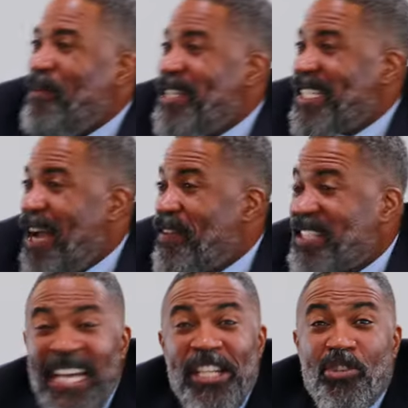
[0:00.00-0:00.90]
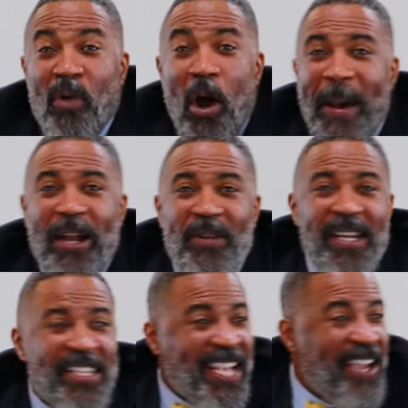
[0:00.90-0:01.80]
just have a syndrome, I don't need
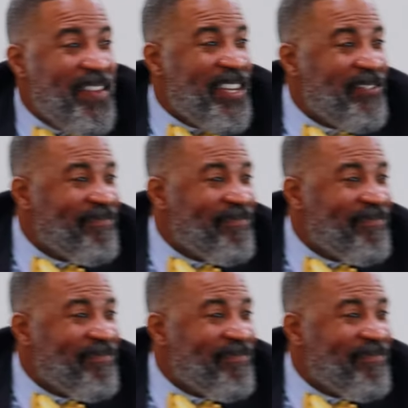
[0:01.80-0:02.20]
a Savior.